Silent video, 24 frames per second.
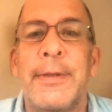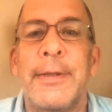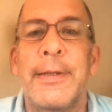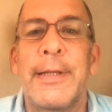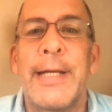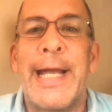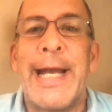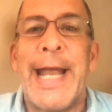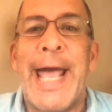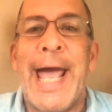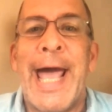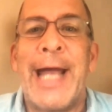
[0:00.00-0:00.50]

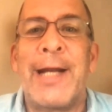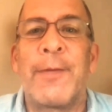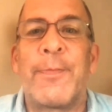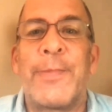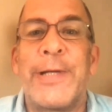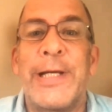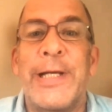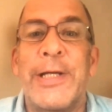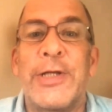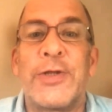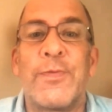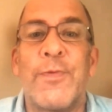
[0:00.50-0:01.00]
And
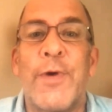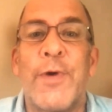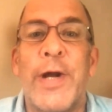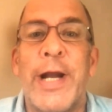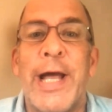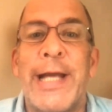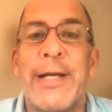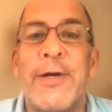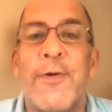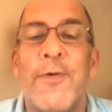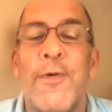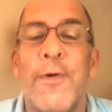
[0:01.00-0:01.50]
atopy is what
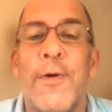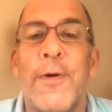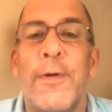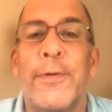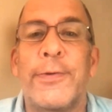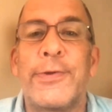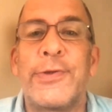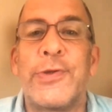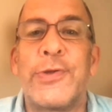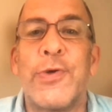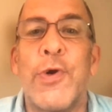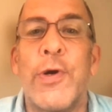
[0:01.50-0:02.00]
I
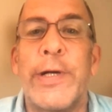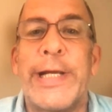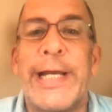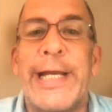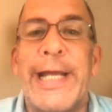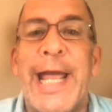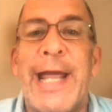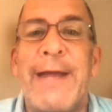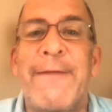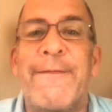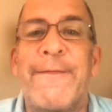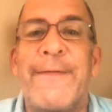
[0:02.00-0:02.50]
call
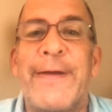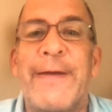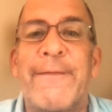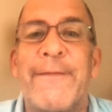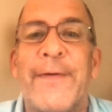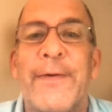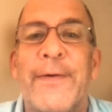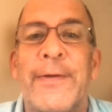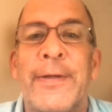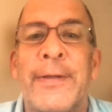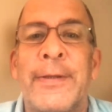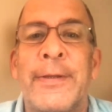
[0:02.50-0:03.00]
doggy hay
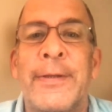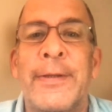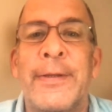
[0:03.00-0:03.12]
fever.